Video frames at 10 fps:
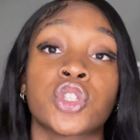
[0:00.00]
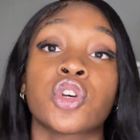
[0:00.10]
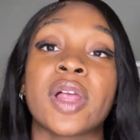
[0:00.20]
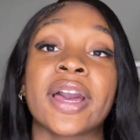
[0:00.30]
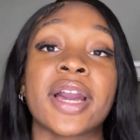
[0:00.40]
So
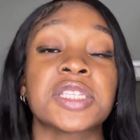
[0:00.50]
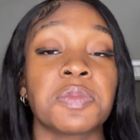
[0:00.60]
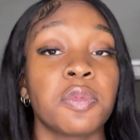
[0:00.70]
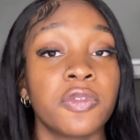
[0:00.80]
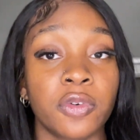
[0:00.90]
like I said
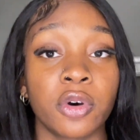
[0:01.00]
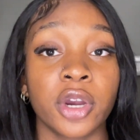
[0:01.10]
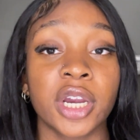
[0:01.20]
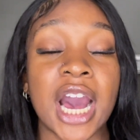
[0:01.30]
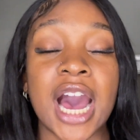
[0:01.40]

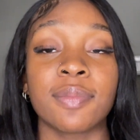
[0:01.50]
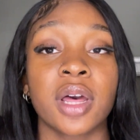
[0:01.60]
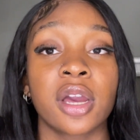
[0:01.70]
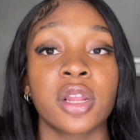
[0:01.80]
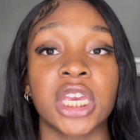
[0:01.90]
before, I'm
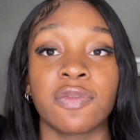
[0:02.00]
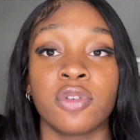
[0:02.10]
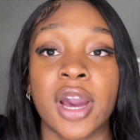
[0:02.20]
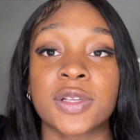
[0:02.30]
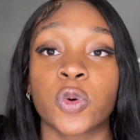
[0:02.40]
not going to give you
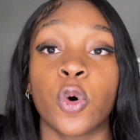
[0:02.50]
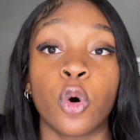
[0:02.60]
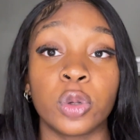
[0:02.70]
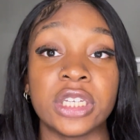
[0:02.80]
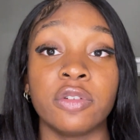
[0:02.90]
guys a
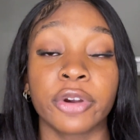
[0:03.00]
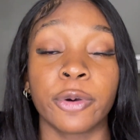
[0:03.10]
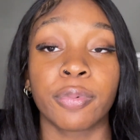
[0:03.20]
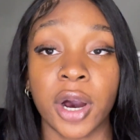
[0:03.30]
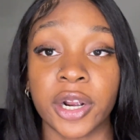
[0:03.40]
holy grail
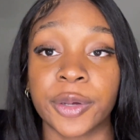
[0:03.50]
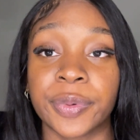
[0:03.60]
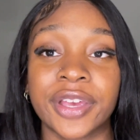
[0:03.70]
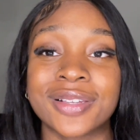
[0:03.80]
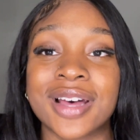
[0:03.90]
product
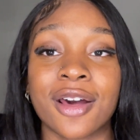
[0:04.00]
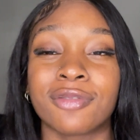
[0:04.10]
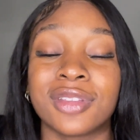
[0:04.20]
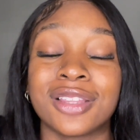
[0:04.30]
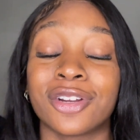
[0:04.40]
because I
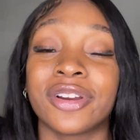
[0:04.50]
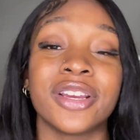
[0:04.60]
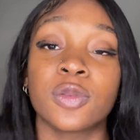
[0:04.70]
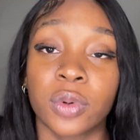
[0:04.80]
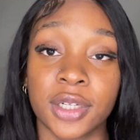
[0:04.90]
don't think there
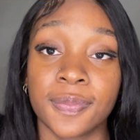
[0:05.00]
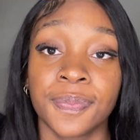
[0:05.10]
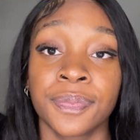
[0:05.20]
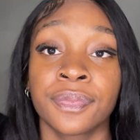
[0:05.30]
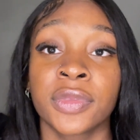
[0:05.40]
is one.
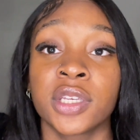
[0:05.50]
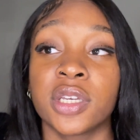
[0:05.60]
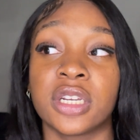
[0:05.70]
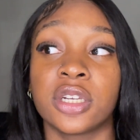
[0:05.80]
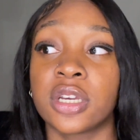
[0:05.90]

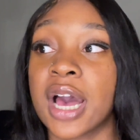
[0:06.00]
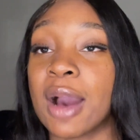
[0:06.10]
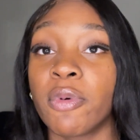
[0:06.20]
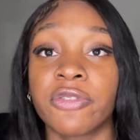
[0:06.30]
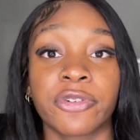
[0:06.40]
I
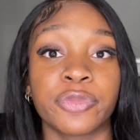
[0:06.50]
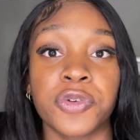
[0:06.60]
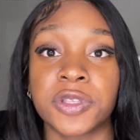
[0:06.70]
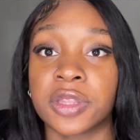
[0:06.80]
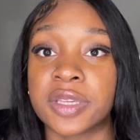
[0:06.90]
went from
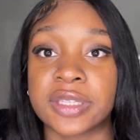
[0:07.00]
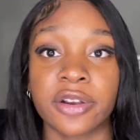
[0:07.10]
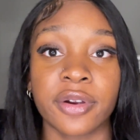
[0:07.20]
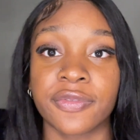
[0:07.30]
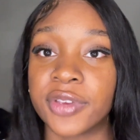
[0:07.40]
using the
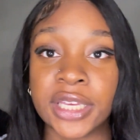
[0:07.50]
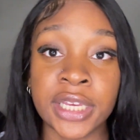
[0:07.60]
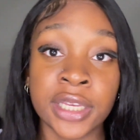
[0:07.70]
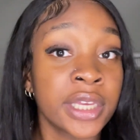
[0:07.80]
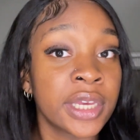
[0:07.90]

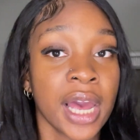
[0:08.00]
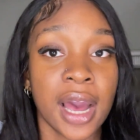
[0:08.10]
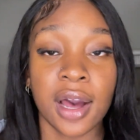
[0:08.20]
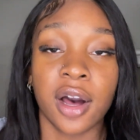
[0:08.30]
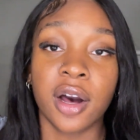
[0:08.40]
CeraVe
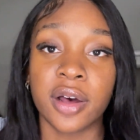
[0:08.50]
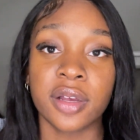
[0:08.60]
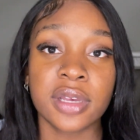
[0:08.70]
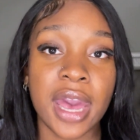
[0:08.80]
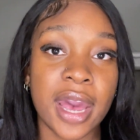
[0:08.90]
uh,
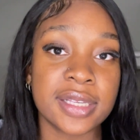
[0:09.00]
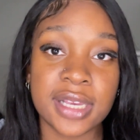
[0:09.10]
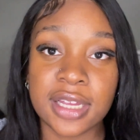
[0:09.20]
SA